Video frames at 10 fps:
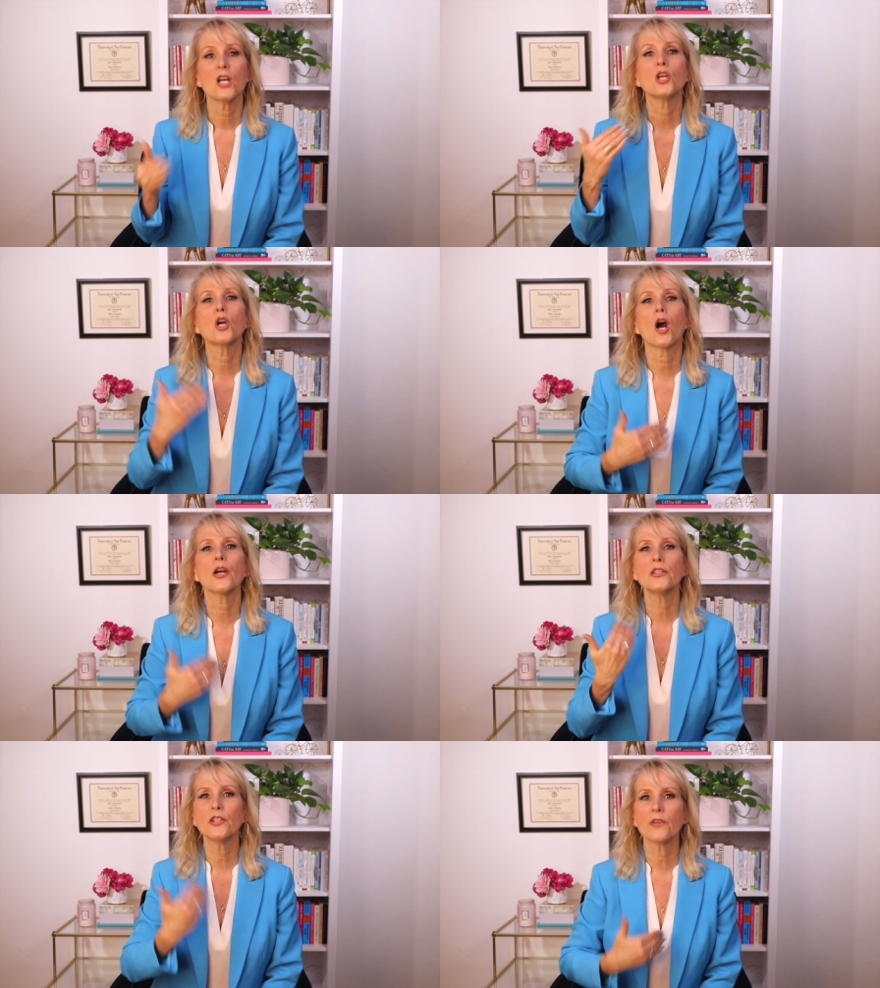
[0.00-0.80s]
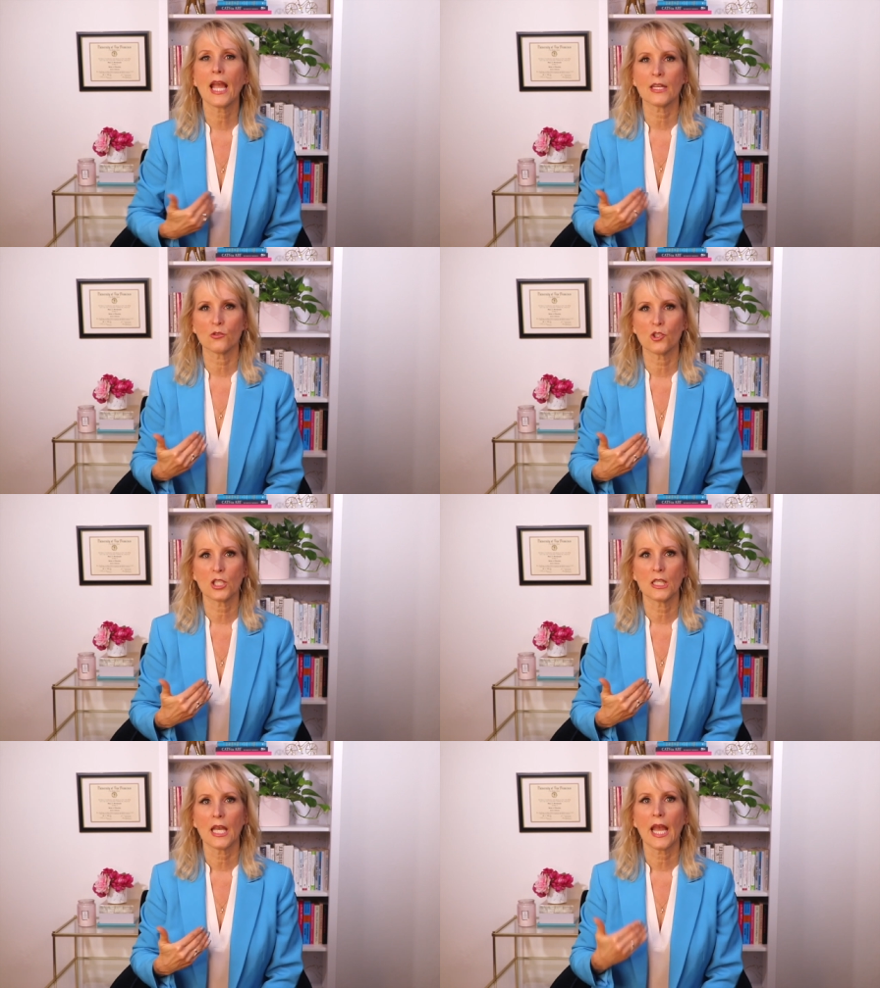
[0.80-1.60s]
Guard your
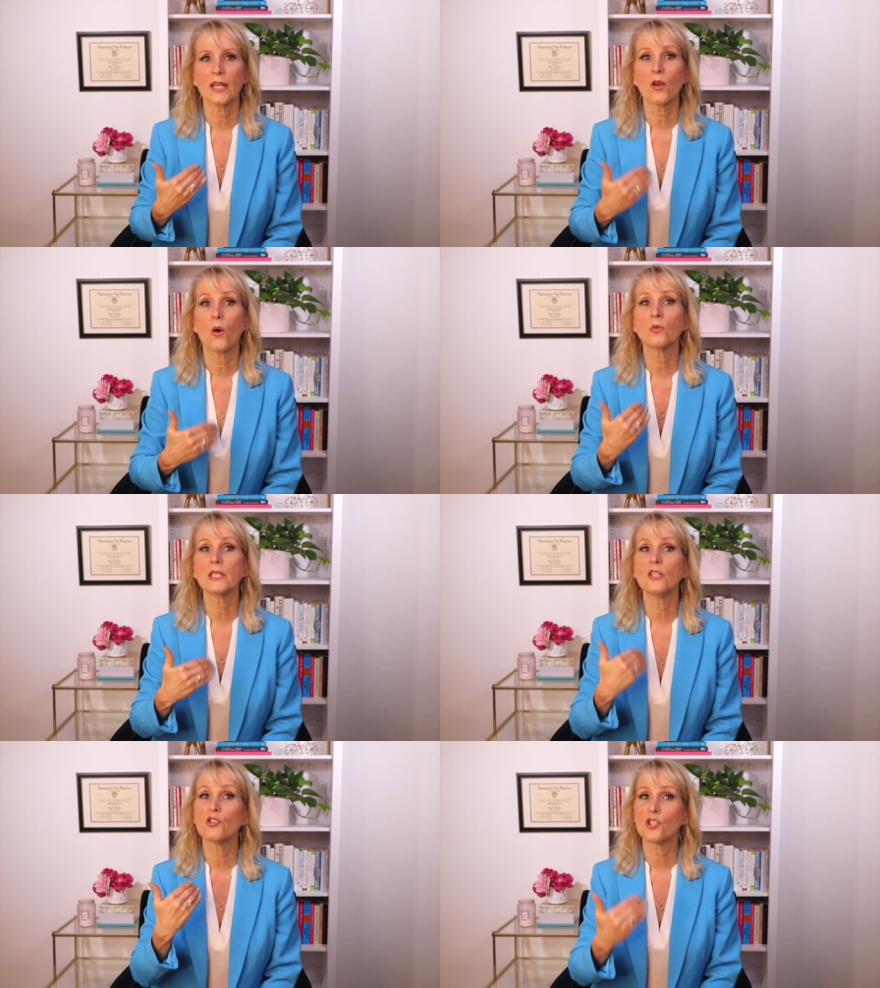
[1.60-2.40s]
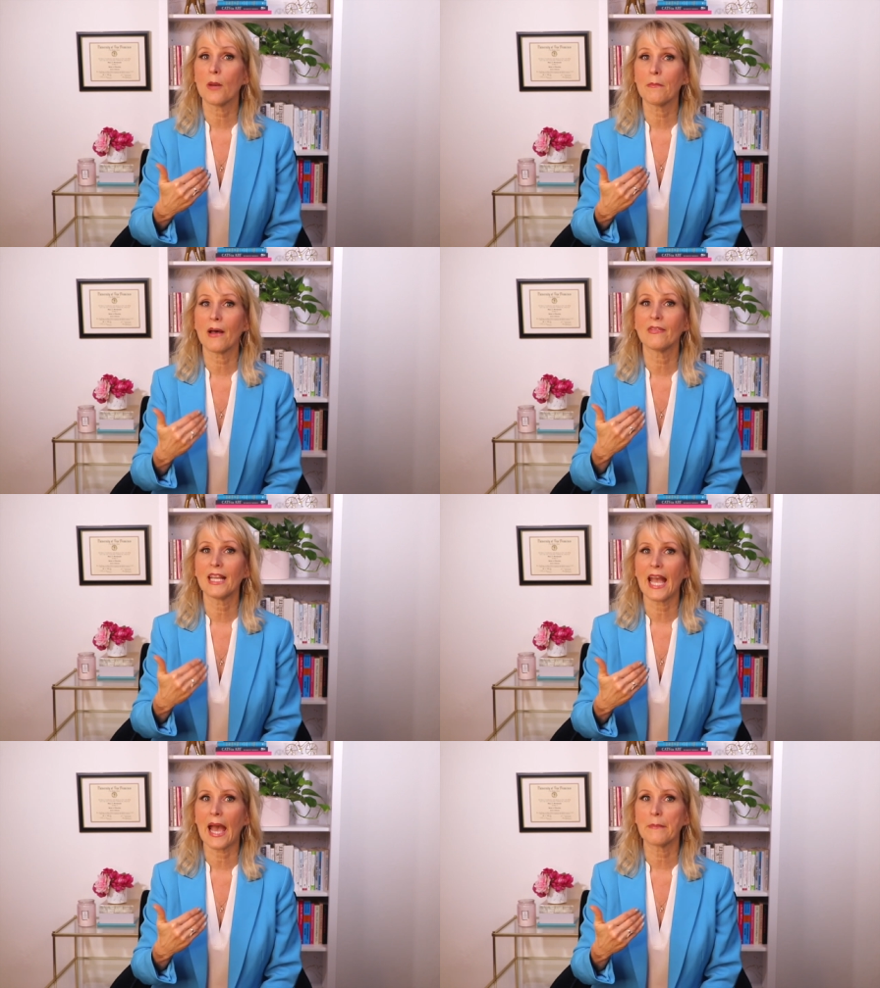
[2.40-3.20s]
energy and only jump on
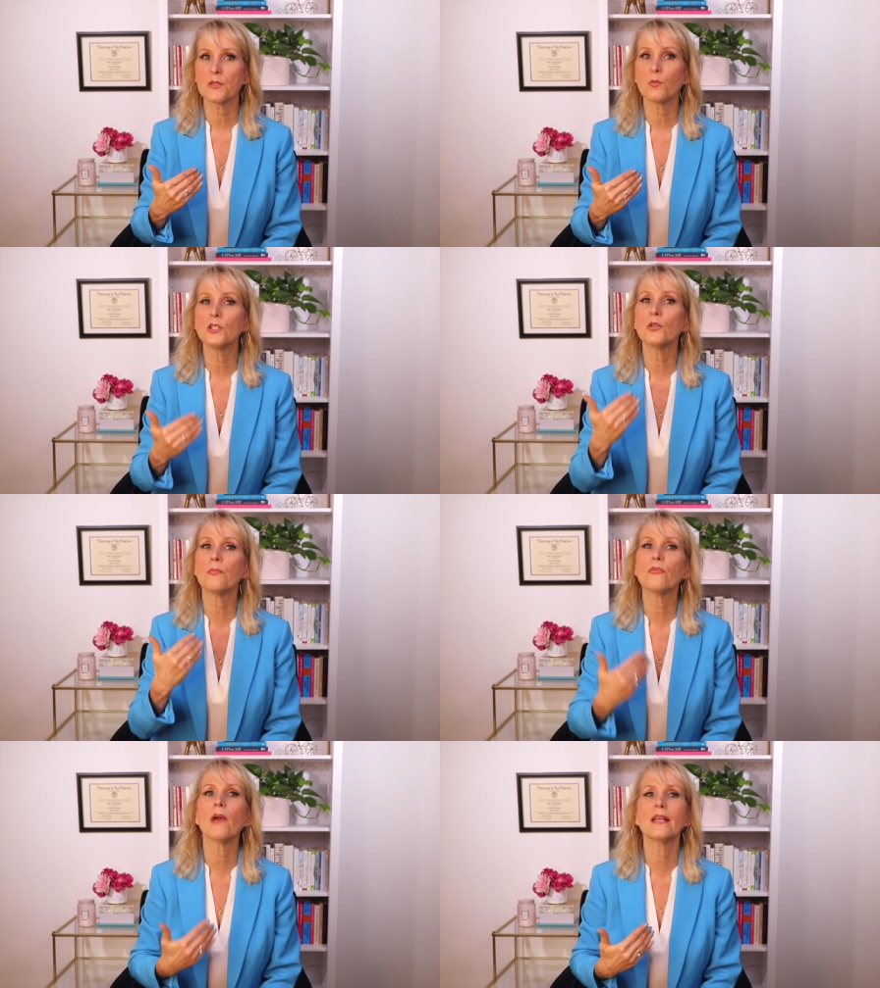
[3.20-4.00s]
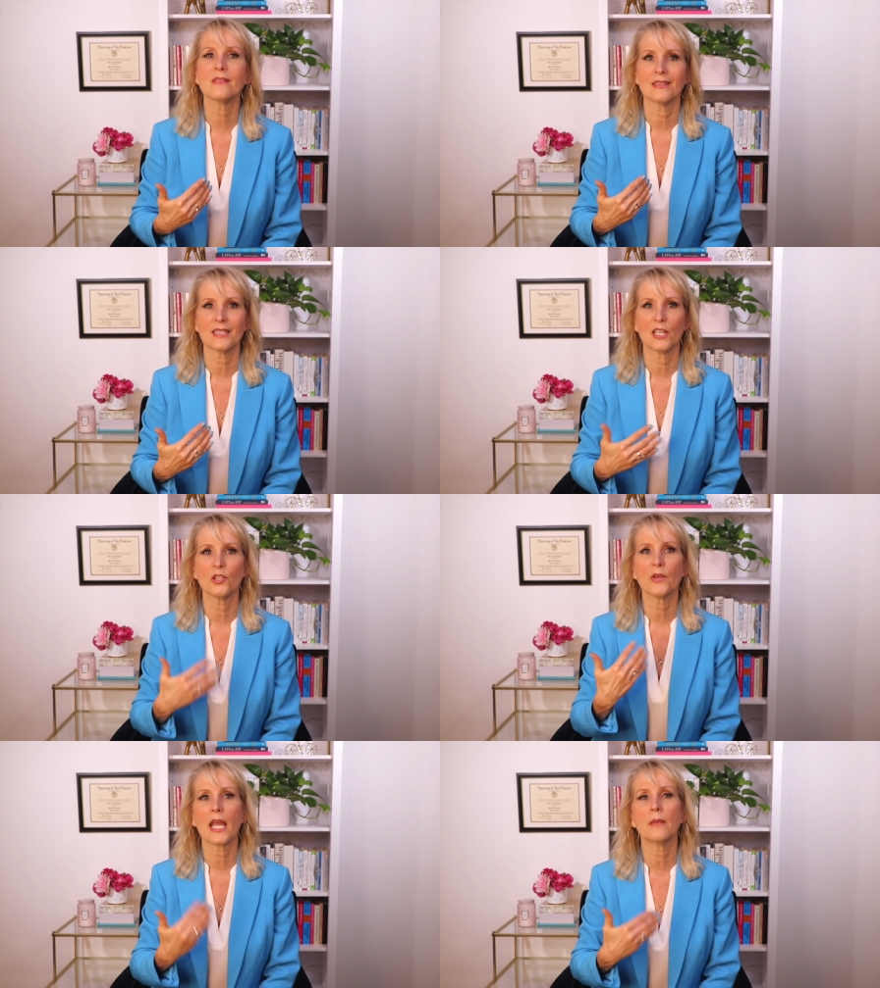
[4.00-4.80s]
the apps when you're present and
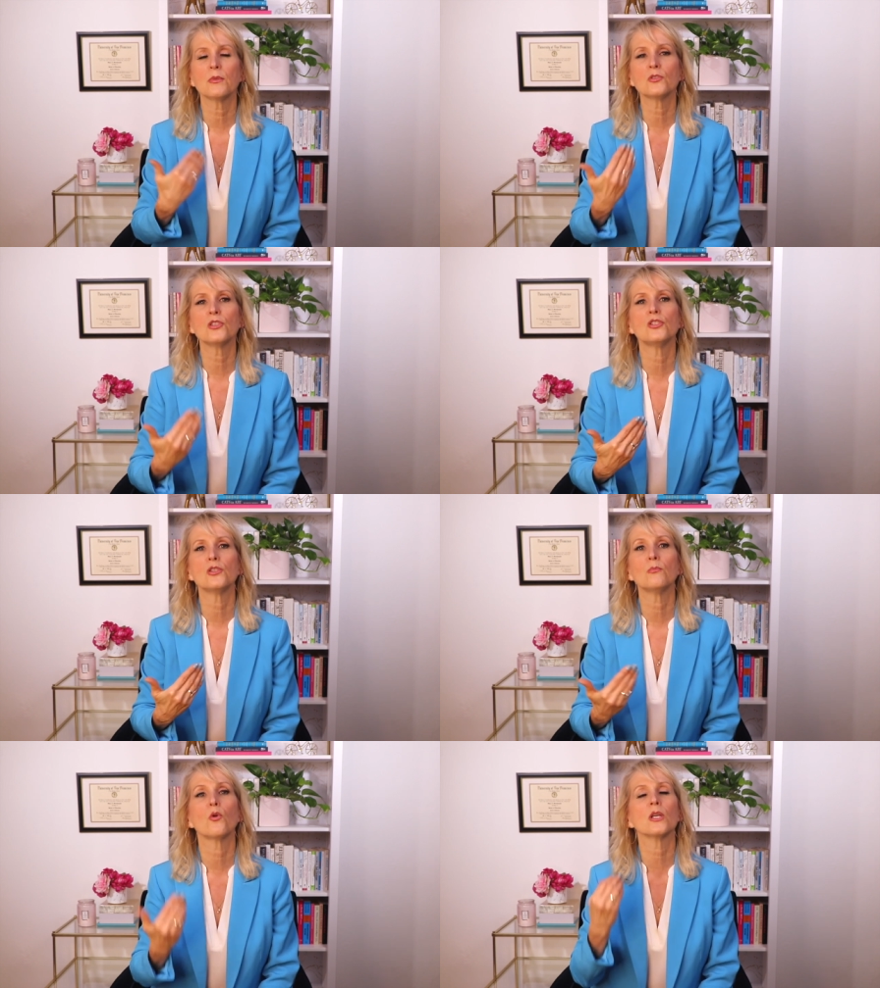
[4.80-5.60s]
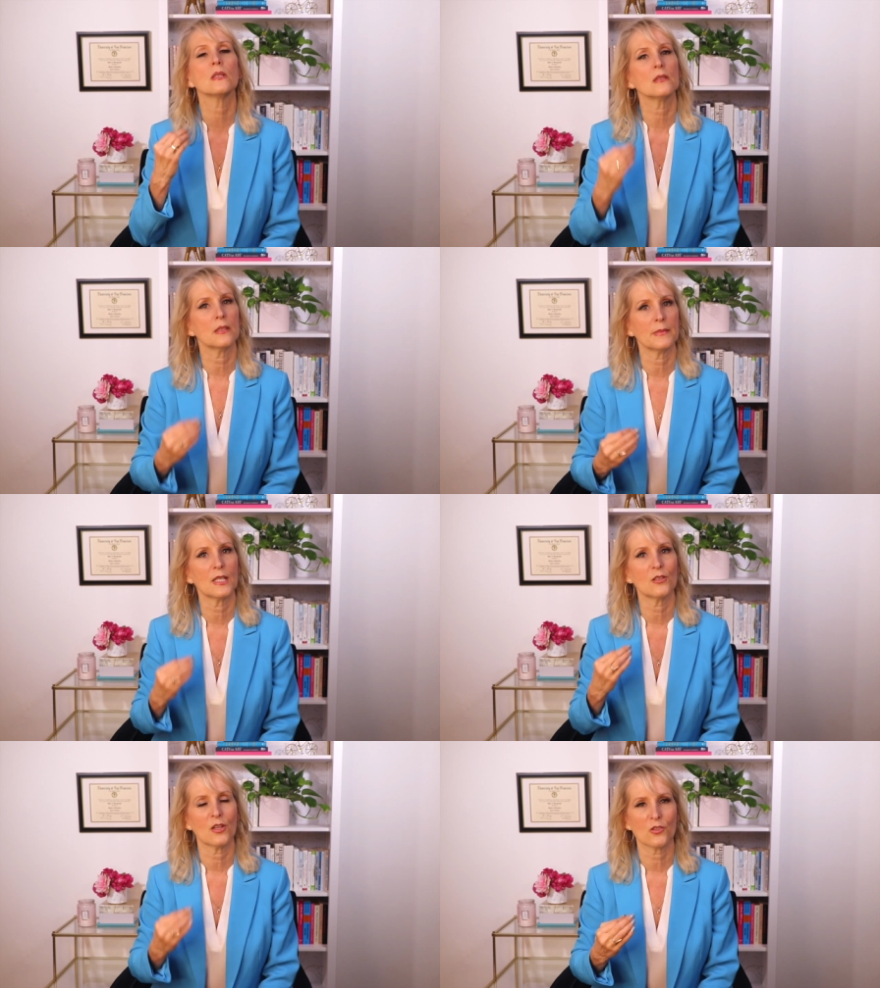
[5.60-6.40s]
you're able to do more
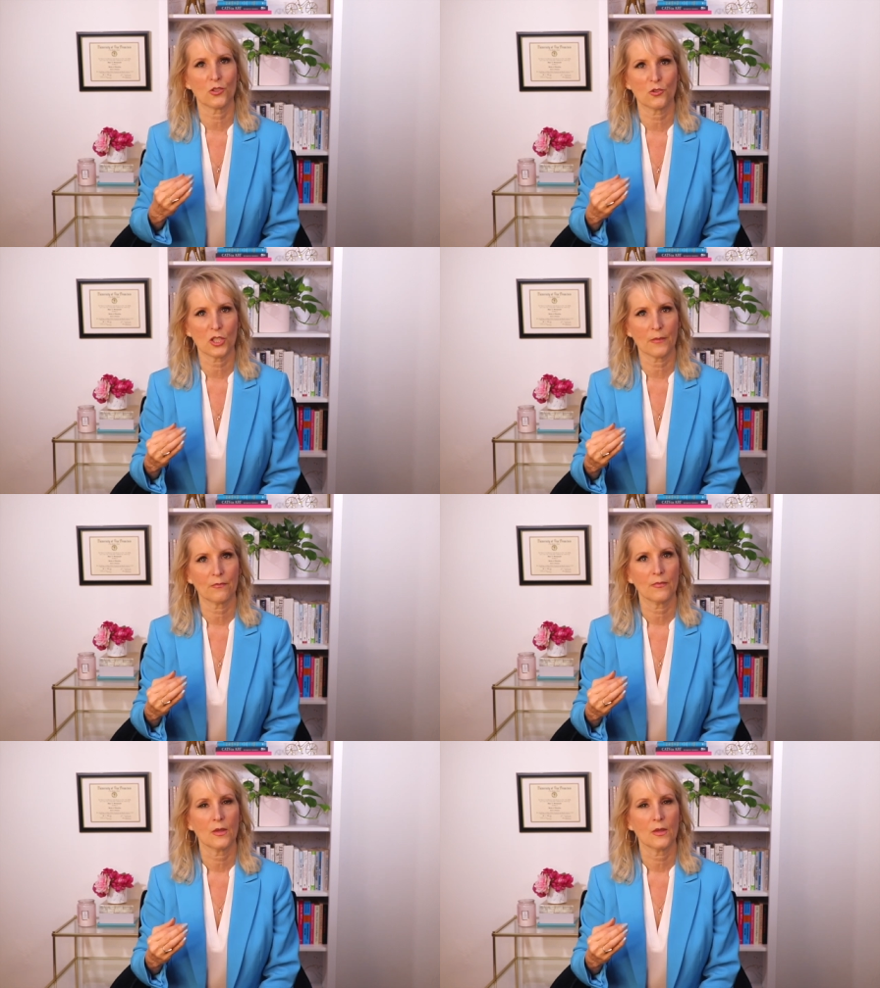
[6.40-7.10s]
limited searching.